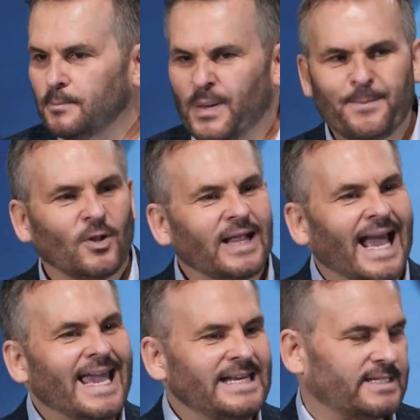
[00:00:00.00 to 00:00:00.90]
People
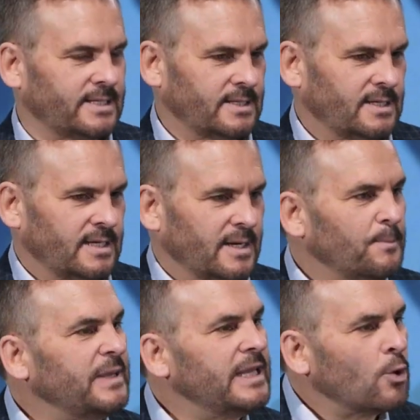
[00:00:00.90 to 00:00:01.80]
hate
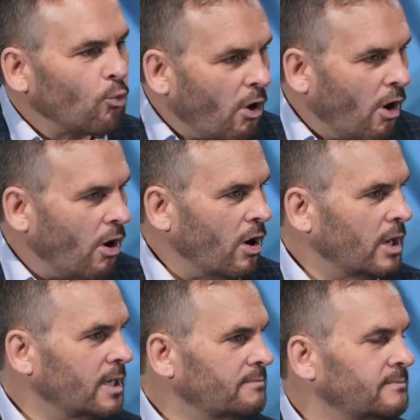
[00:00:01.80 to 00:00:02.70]
being
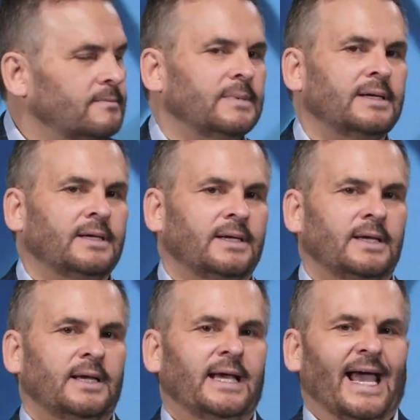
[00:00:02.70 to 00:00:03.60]
wrong.
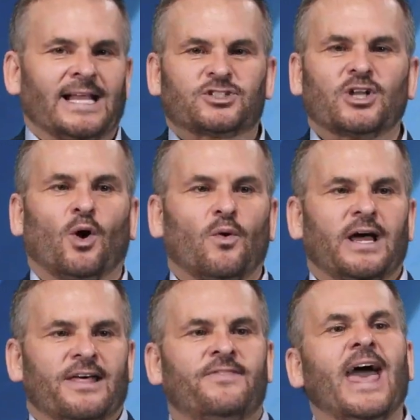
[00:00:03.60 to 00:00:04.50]
And so
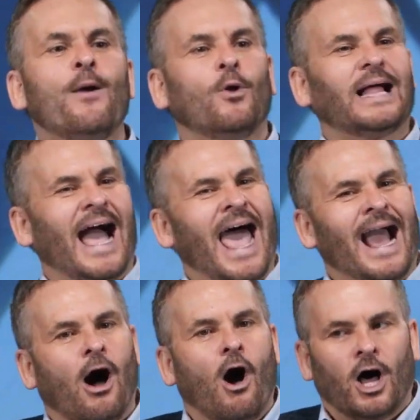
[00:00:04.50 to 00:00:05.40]
they will
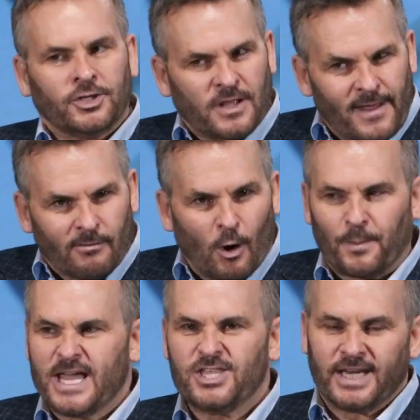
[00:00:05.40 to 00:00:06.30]
hang on to their
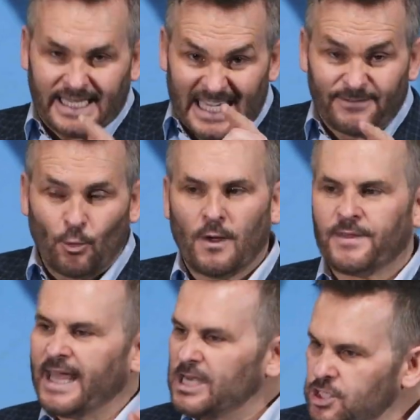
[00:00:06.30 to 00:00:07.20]
opinion even when
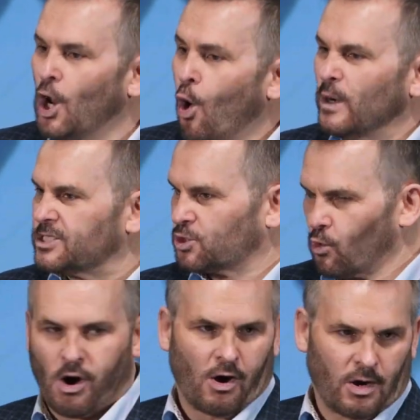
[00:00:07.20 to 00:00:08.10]
they know it's
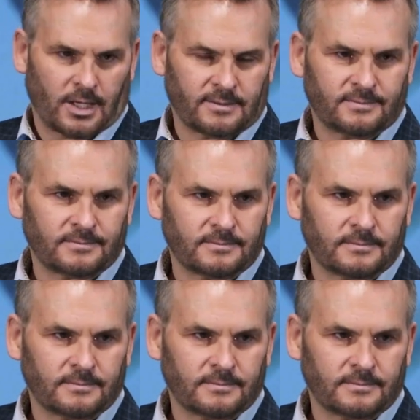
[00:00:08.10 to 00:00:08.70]
wrong,